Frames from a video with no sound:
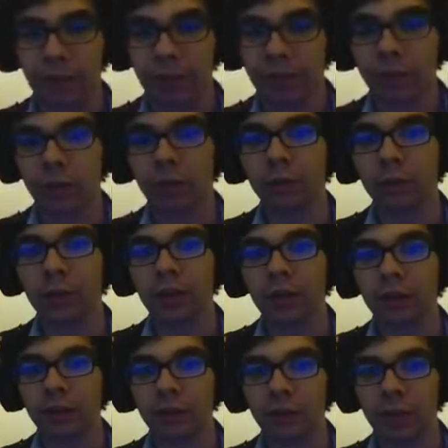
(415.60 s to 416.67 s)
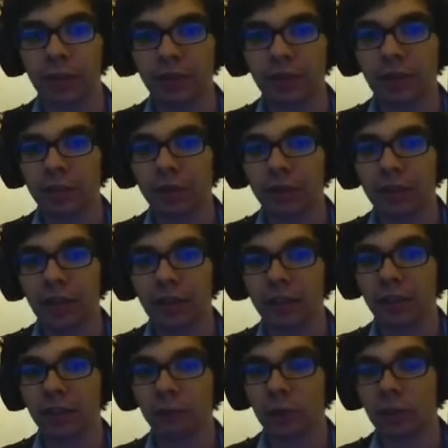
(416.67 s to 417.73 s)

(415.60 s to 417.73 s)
because I wanted to make something like that, but like that